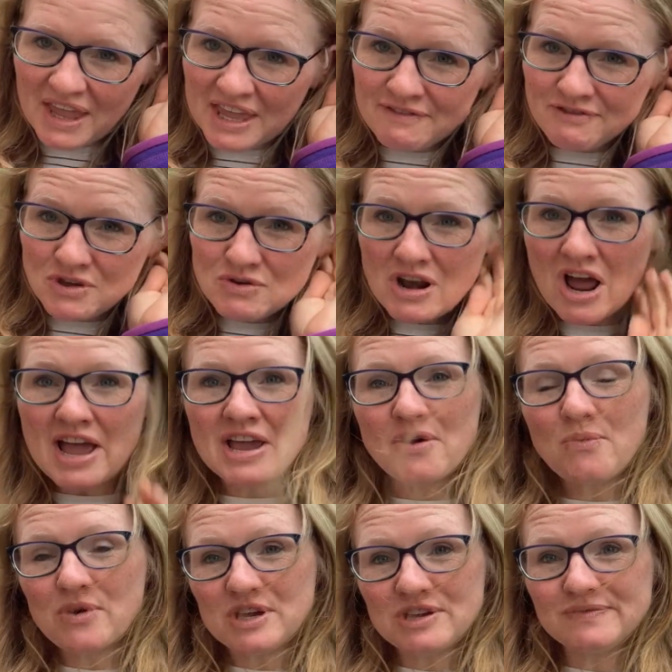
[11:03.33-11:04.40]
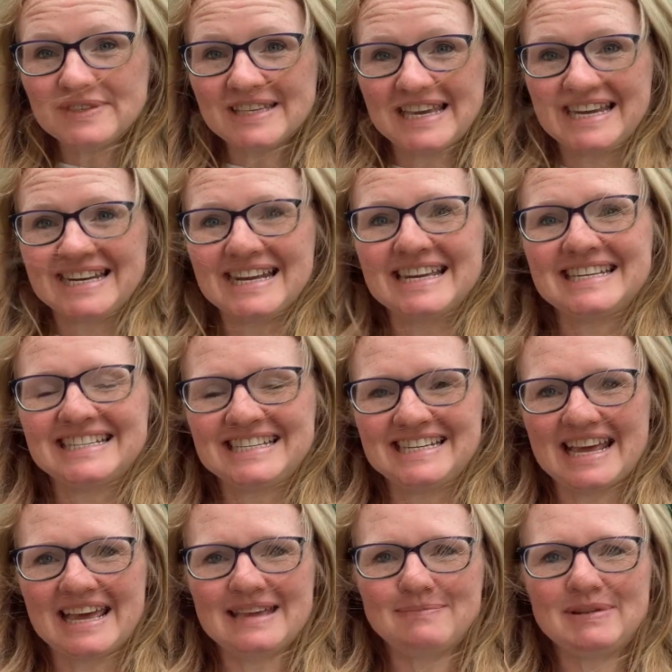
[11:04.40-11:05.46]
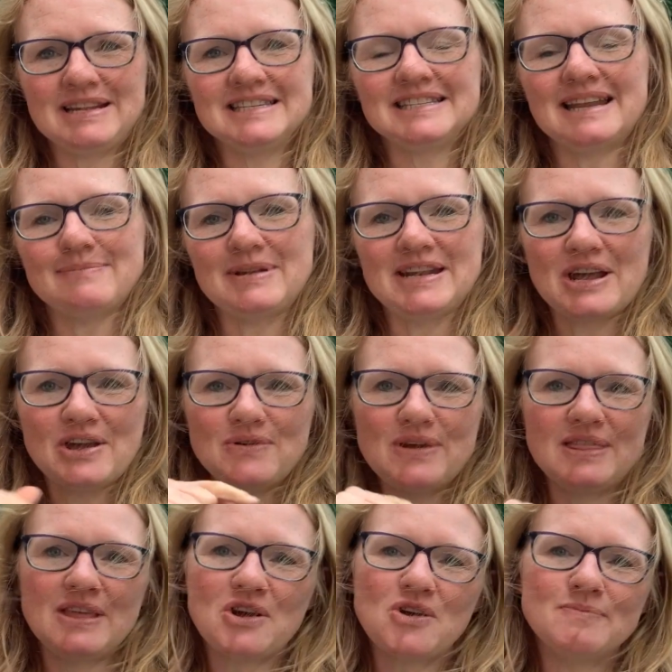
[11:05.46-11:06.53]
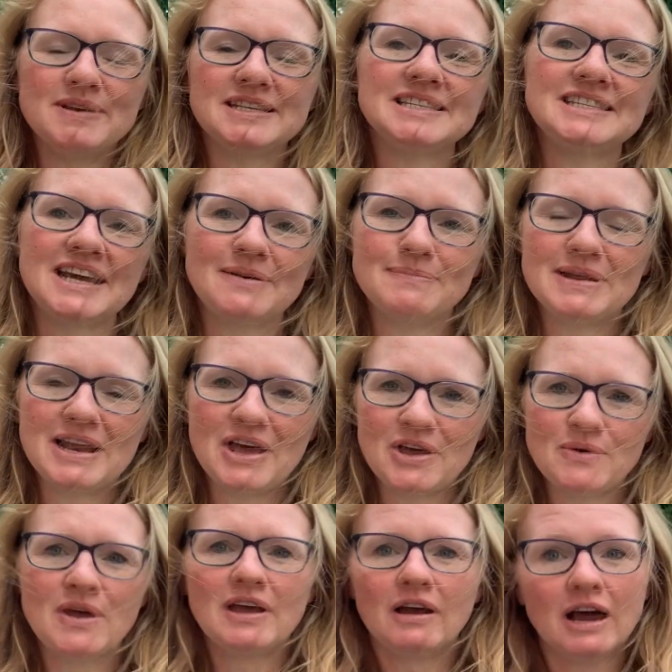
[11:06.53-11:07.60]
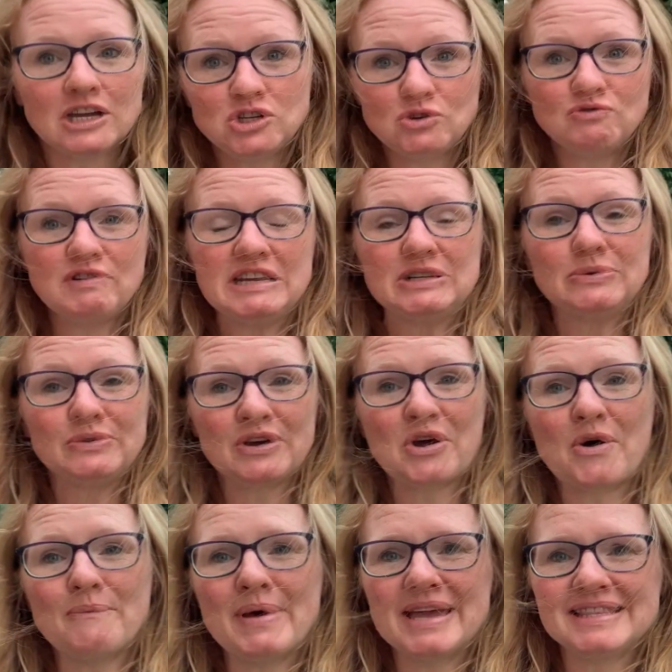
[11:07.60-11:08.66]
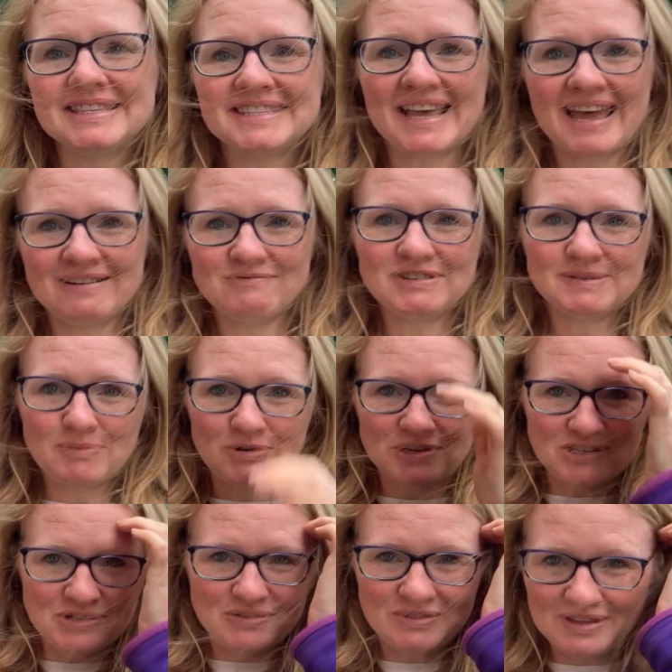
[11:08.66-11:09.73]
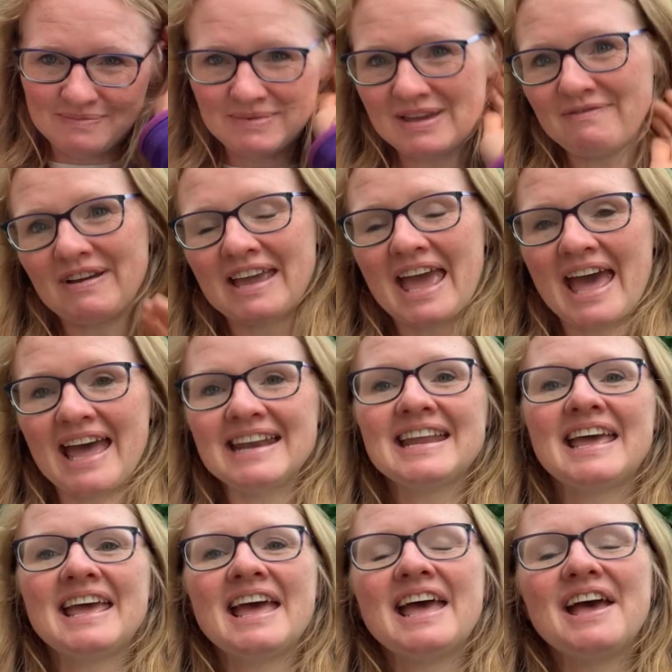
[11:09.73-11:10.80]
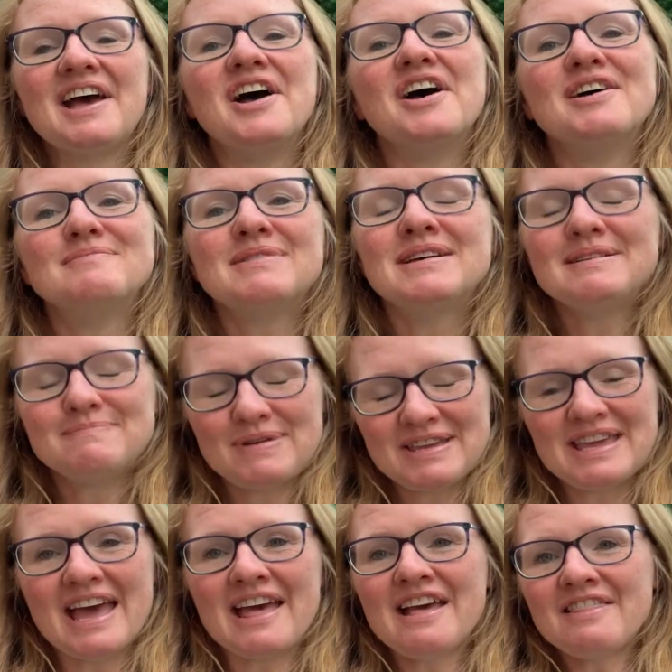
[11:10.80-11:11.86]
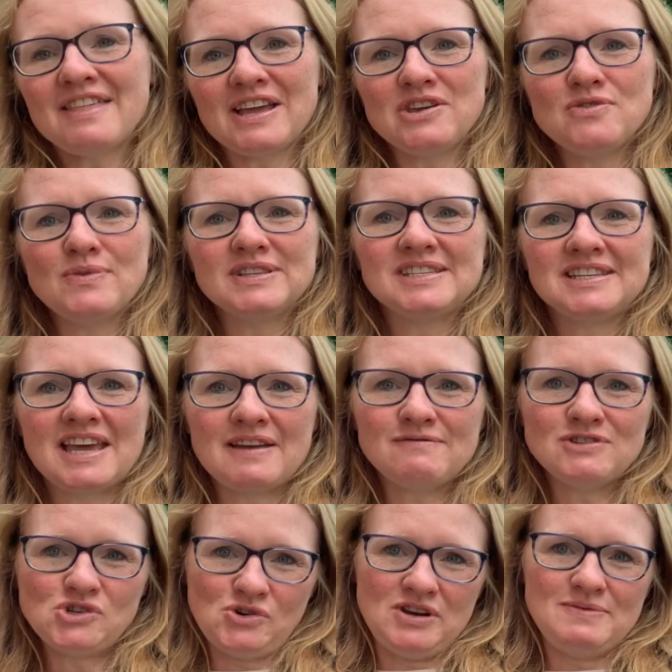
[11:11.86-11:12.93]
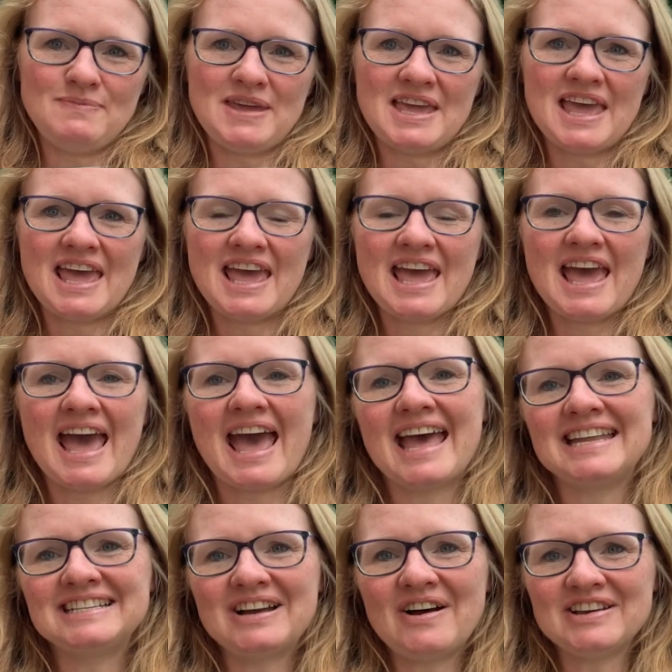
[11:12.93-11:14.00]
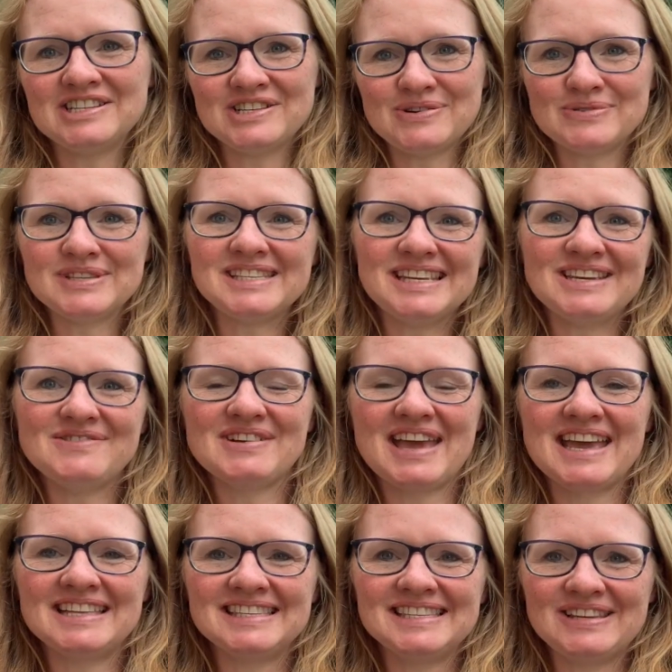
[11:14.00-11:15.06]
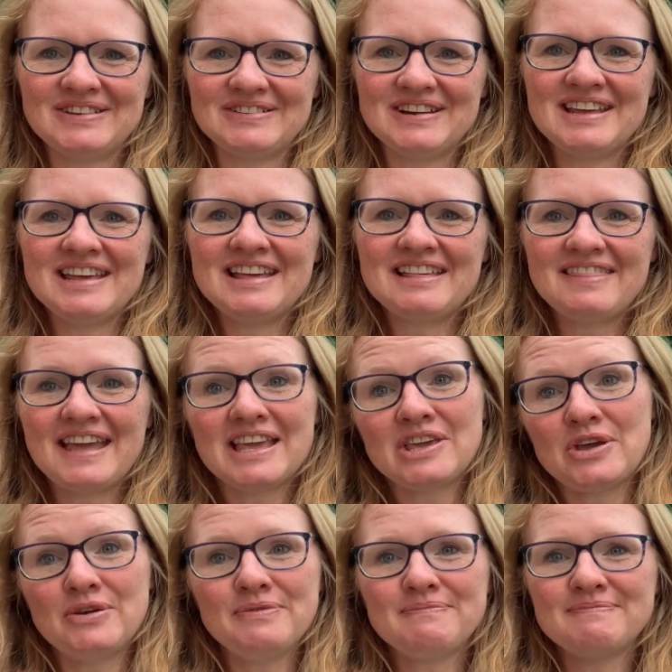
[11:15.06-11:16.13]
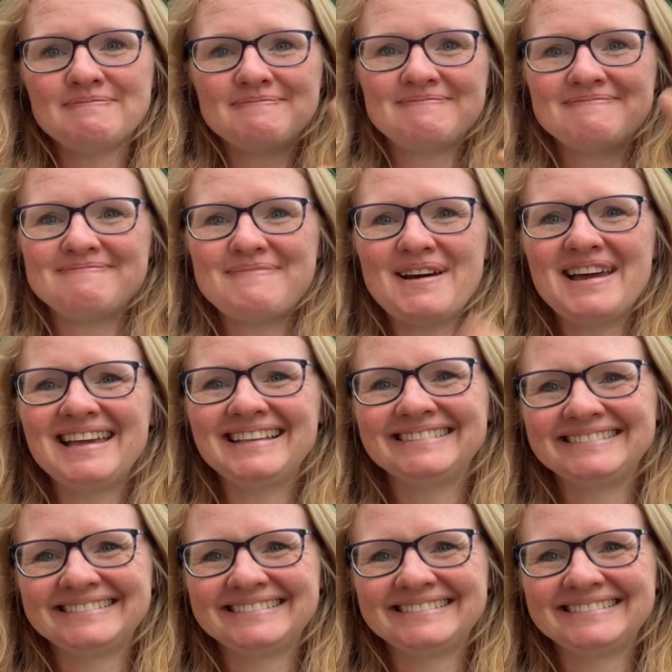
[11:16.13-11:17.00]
If you like what you've seen today, please let me know in the comments down below. I do read all the comments and respond to them if I can. But yeah, thank you once again for joining me here, and I shall see you again soon. Thank you. Bye.